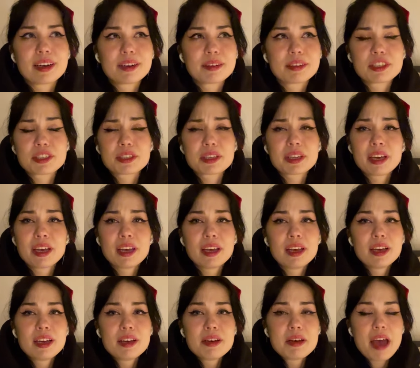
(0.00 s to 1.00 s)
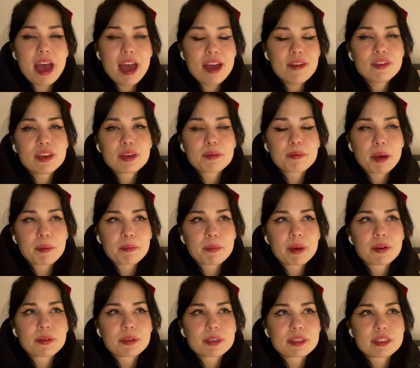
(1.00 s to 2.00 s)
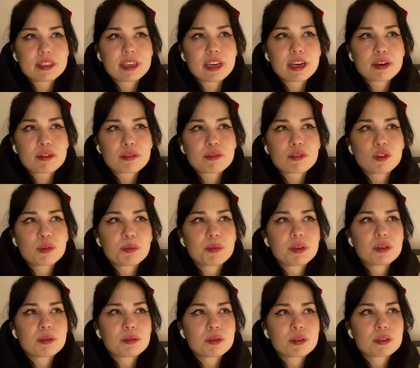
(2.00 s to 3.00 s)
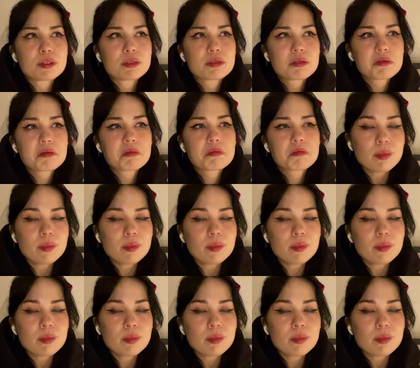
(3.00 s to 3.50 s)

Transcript: Just having my parents there for me was